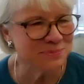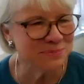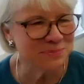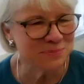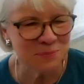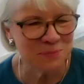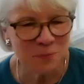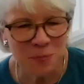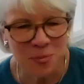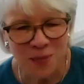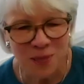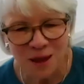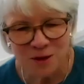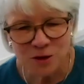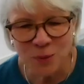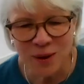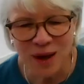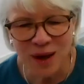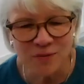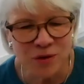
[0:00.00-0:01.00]
Yeah.
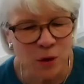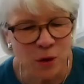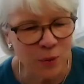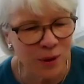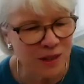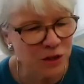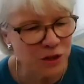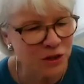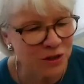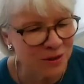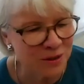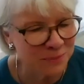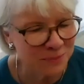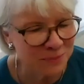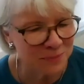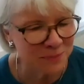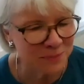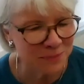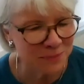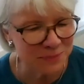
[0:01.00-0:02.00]
Do we have a question?